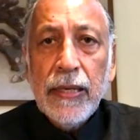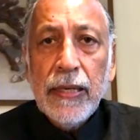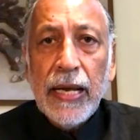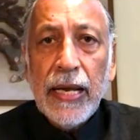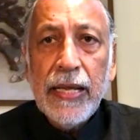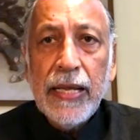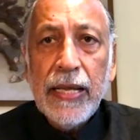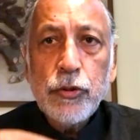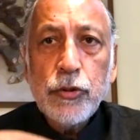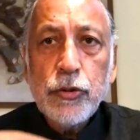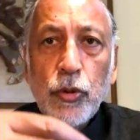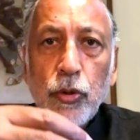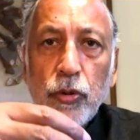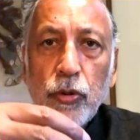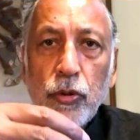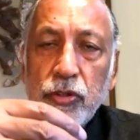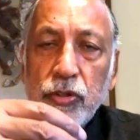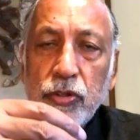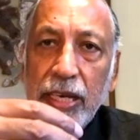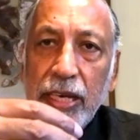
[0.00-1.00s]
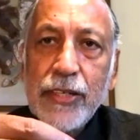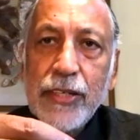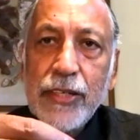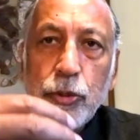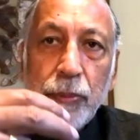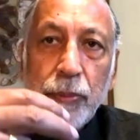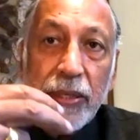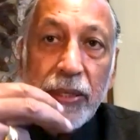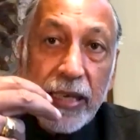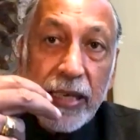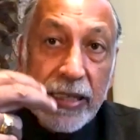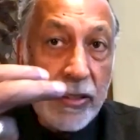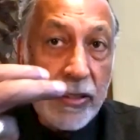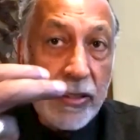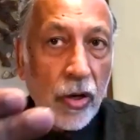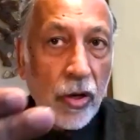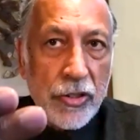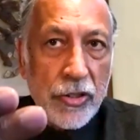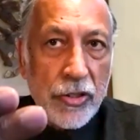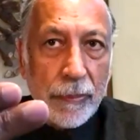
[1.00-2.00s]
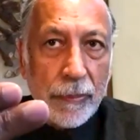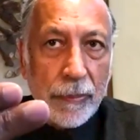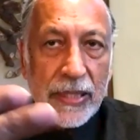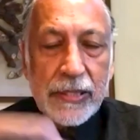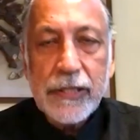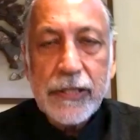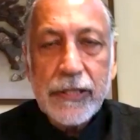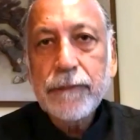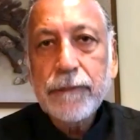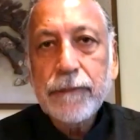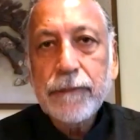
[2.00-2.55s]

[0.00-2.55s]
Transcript: And so second should be technology based.